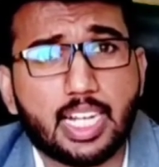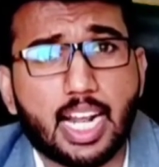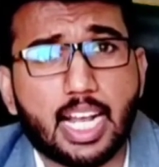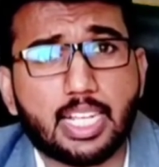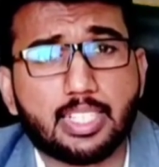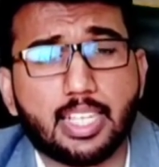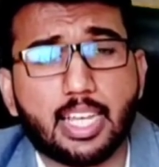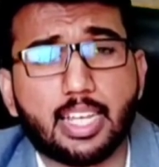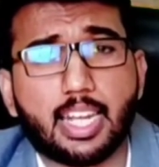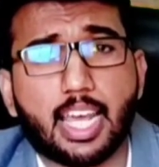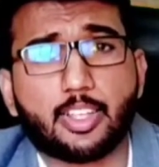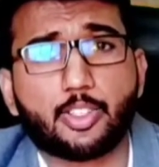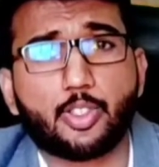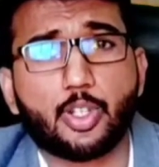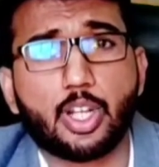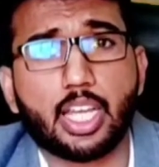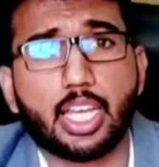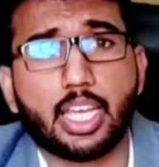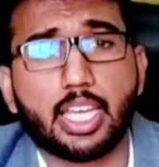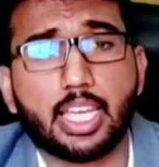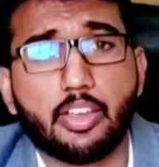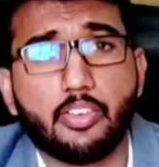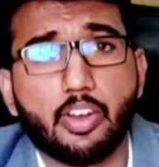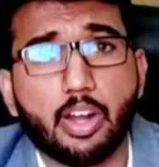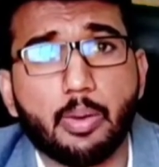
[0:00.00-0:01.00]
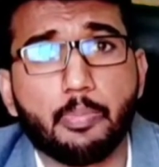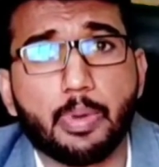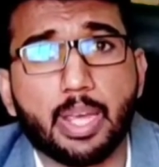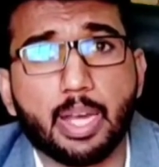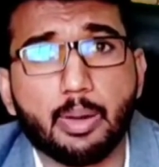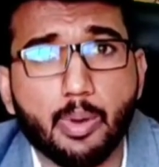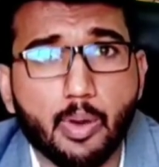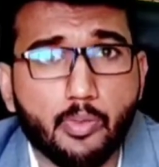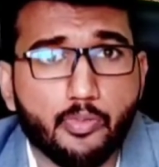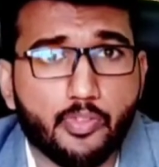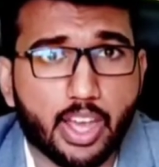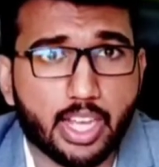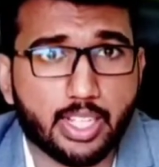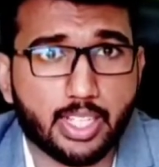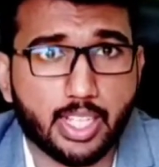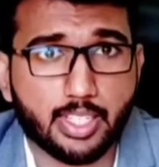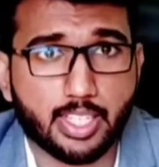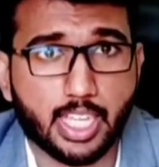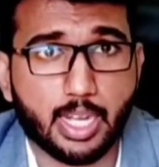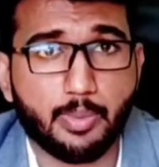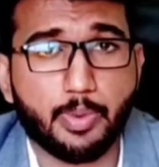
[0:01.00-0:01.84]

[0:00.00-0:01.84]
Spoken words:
class are actually given minimum wages,